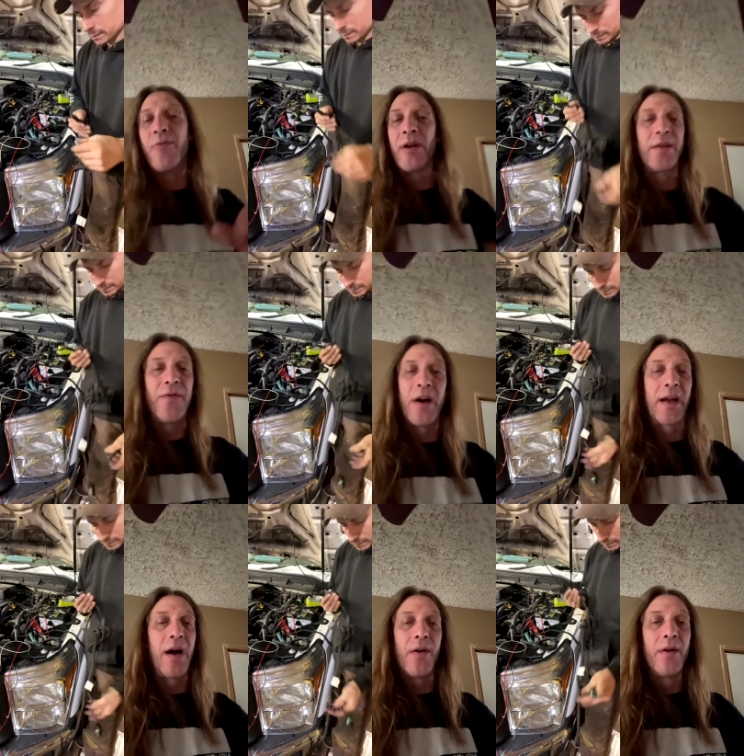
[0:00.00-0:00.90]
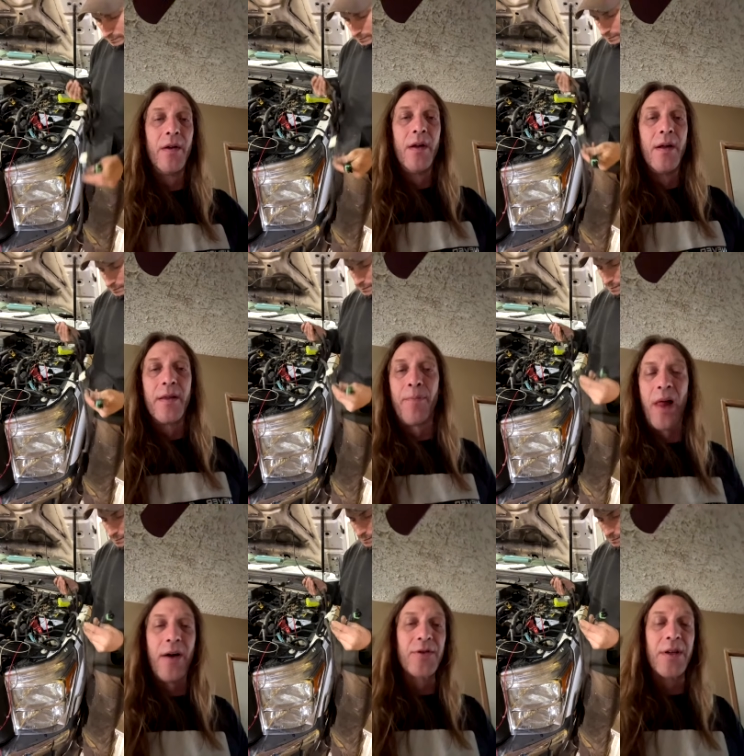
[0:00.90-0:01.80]
right the fuck out. The
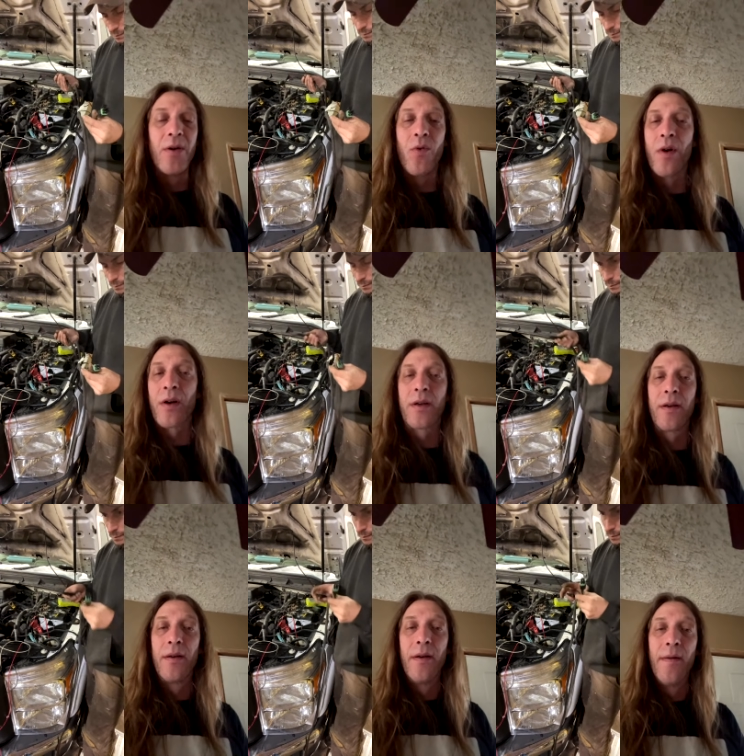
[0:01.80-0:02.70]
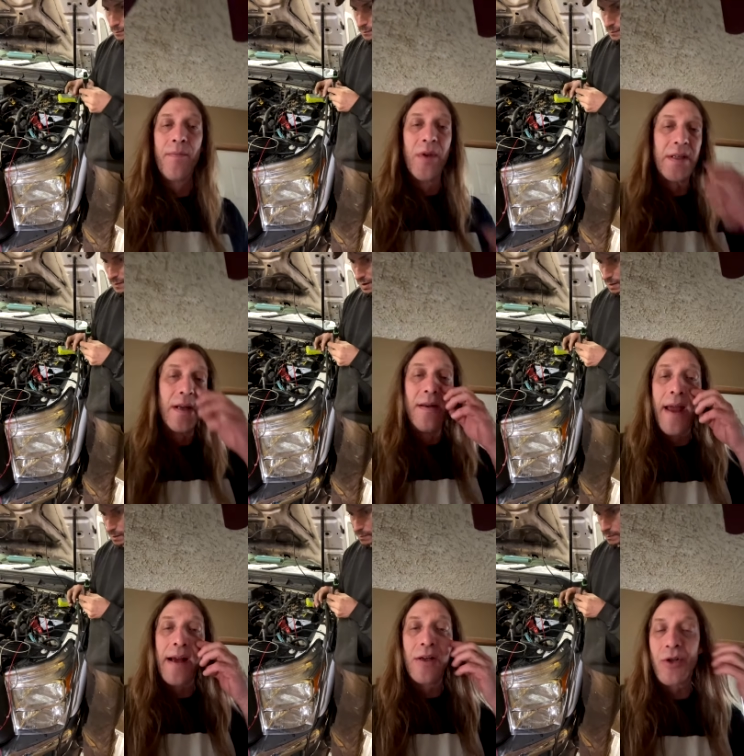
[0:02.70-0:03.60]
plow is going to work. Listen,
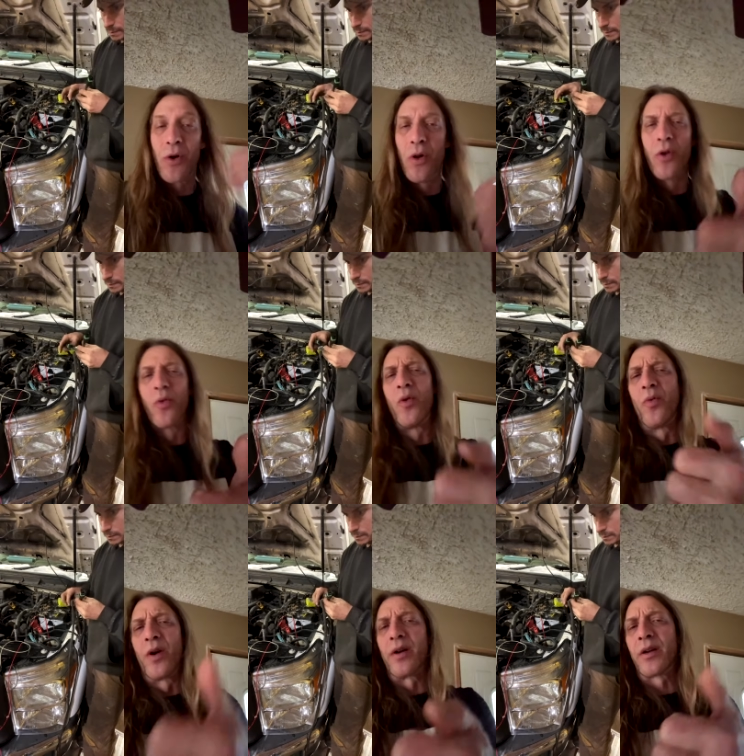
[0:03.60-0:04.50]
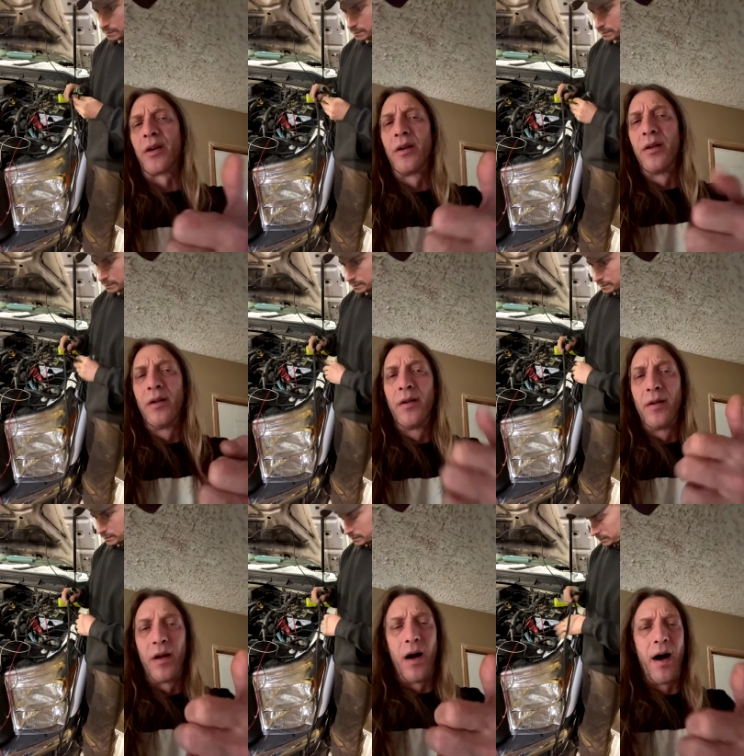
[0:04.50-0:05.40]
that controller will work
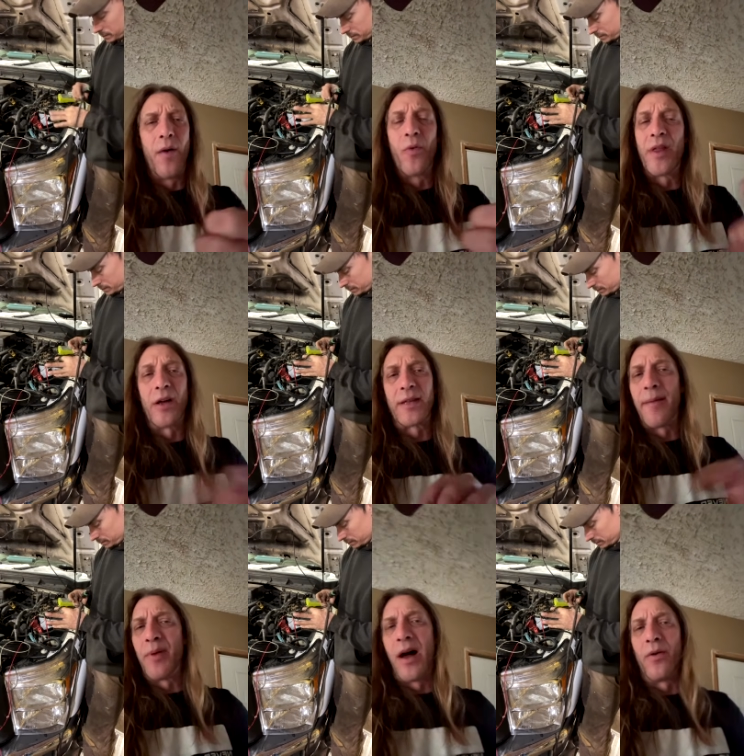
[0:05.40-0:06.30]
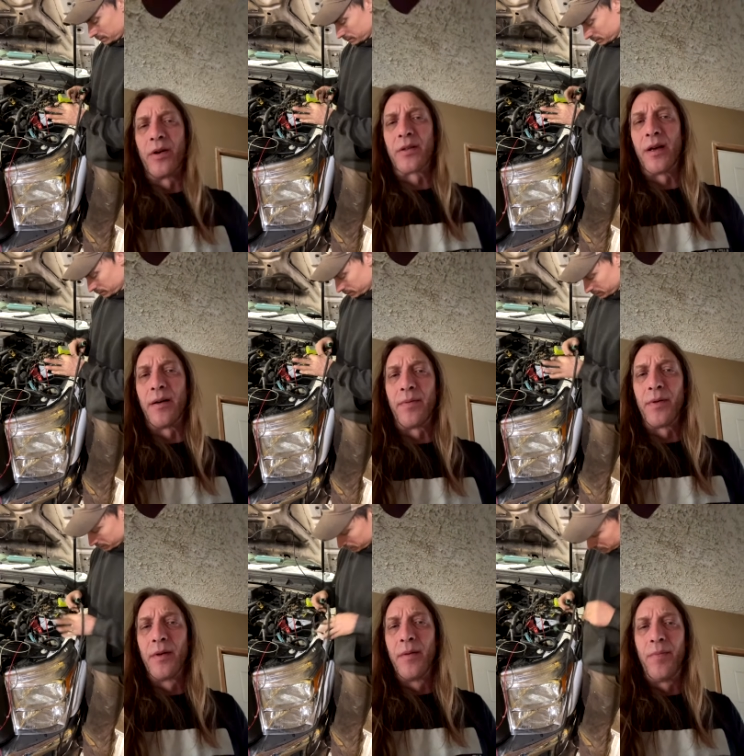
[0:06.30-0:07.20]
without that plow hooked up
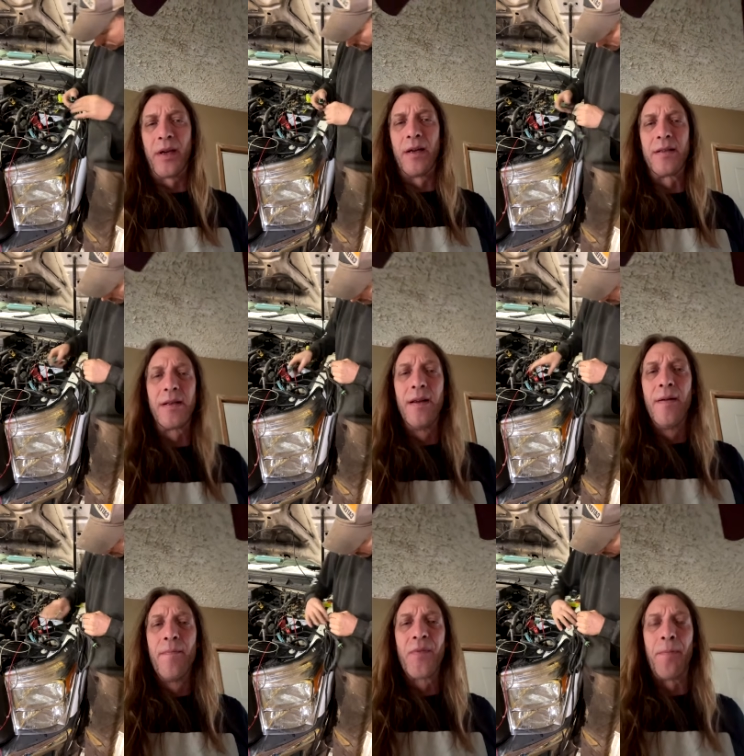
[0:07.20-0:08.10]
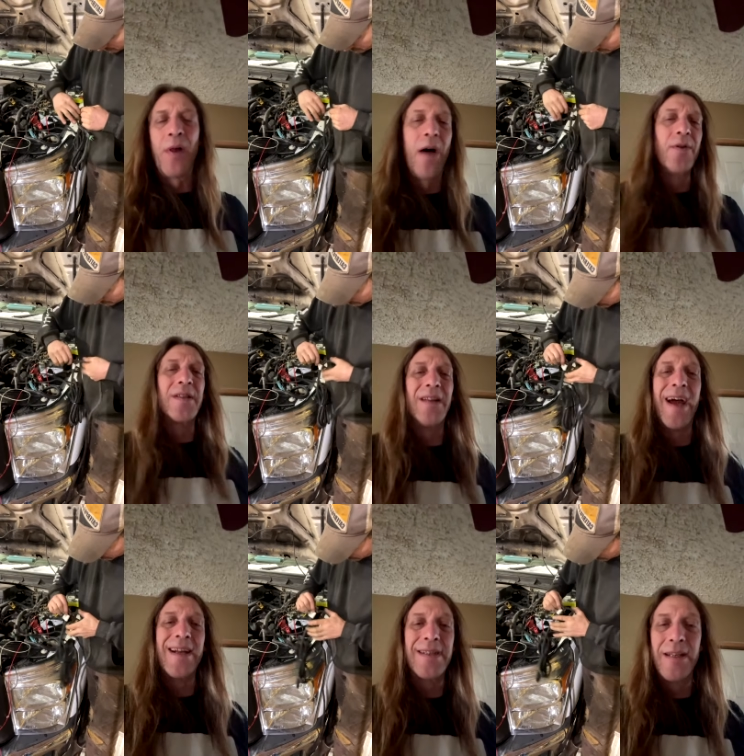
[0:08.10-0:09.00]
because the plow is the
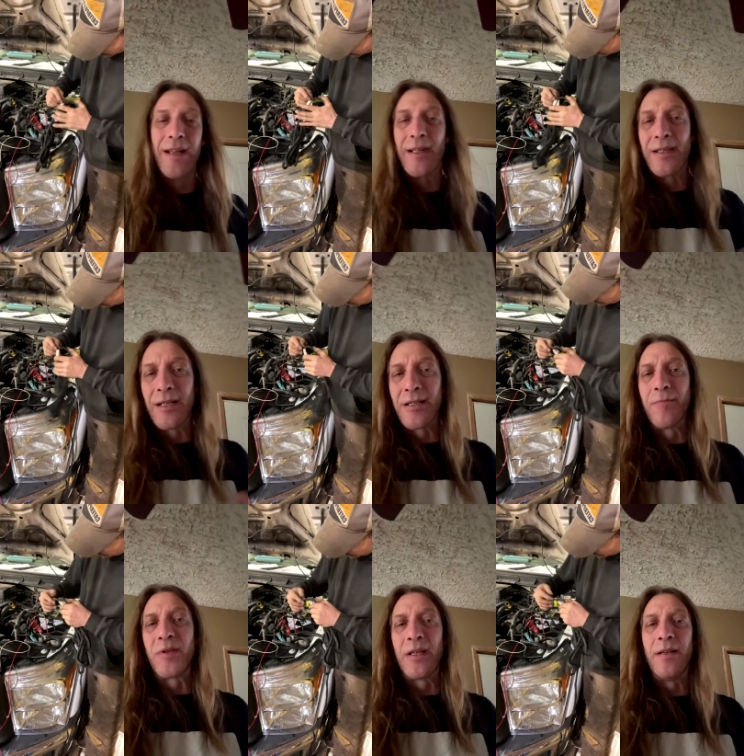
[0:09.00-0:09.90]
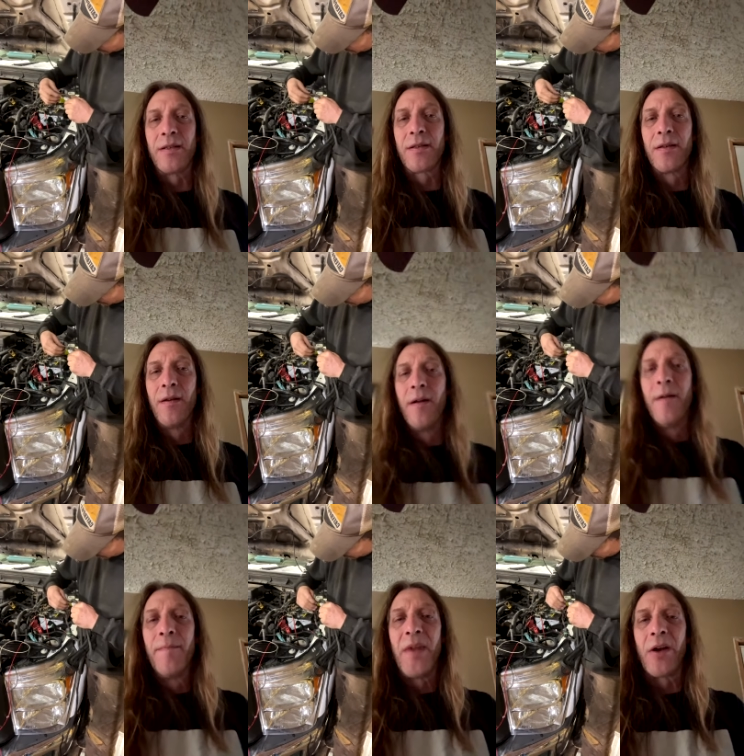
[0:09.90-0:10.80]
last thing that the system sees.
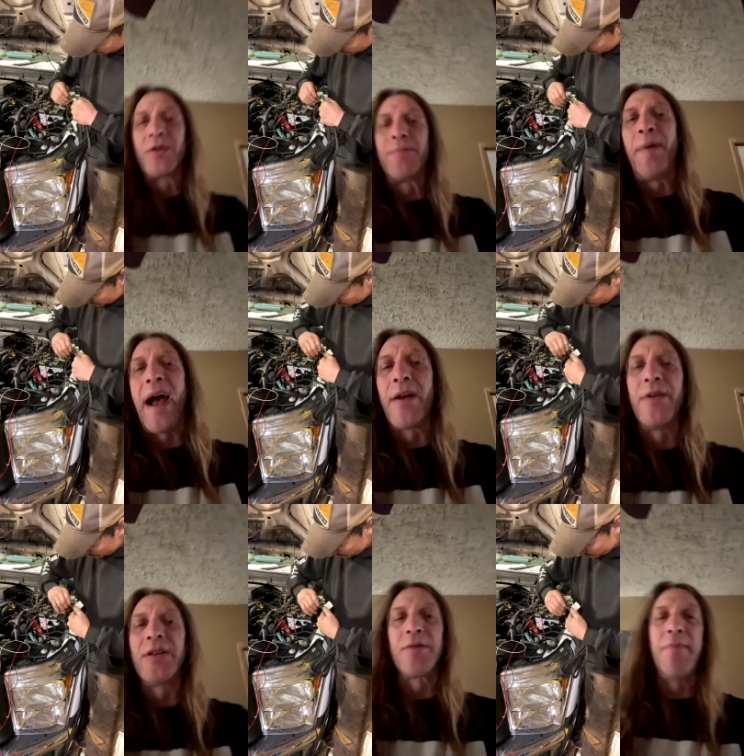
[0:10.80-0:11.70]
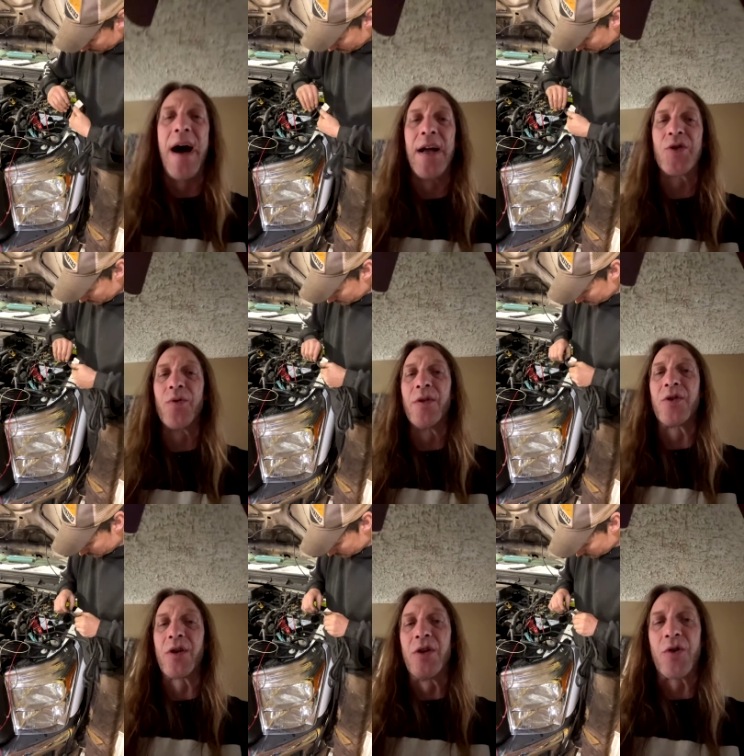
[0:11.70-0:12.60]
It goes battery to module to
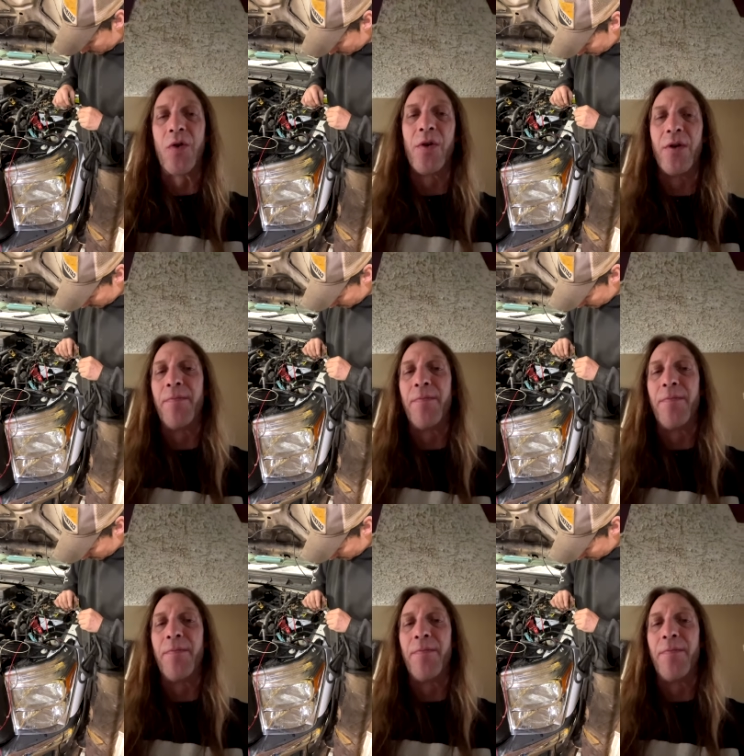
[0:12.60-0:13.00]
controller